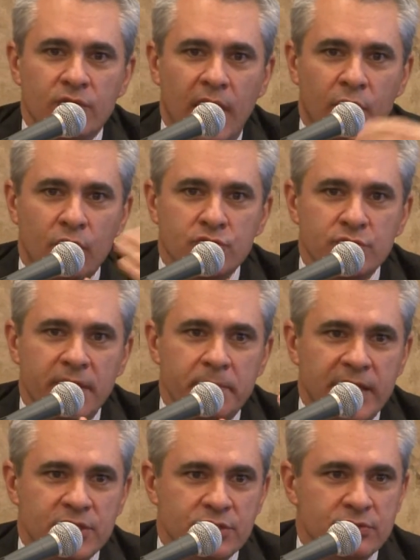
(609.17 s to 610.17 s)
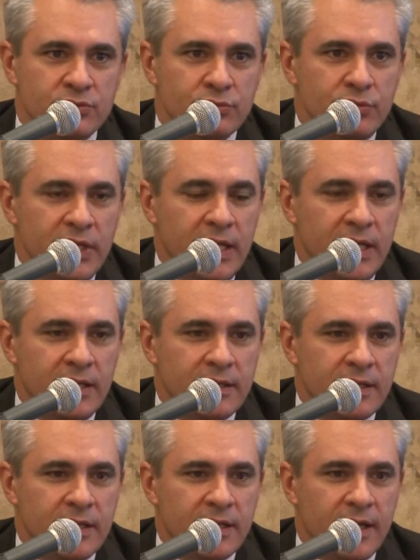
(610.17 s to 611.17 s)
along two dimensions to
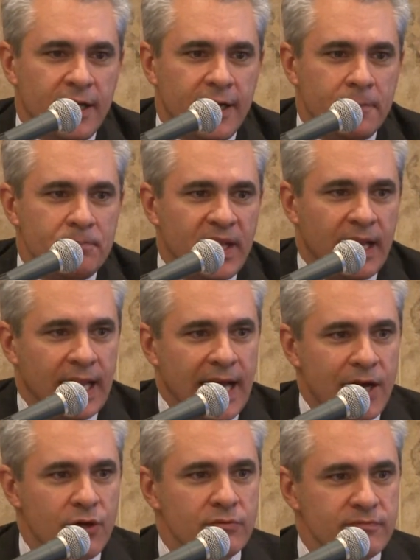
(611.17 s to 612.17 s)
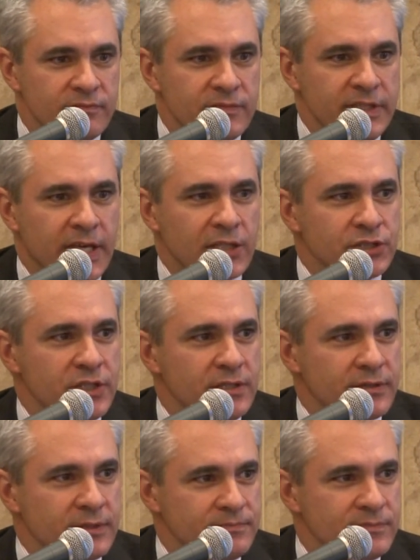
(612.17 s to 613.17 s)
really um, allow young
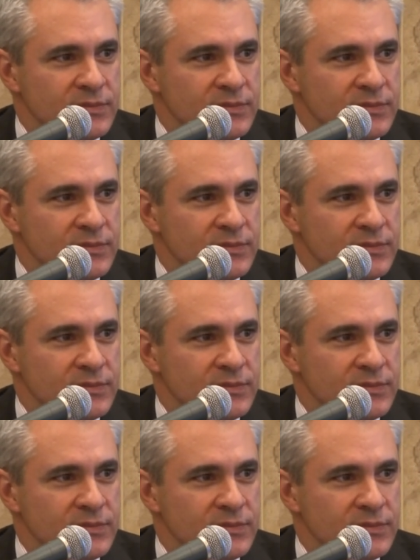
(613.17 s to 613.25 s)
children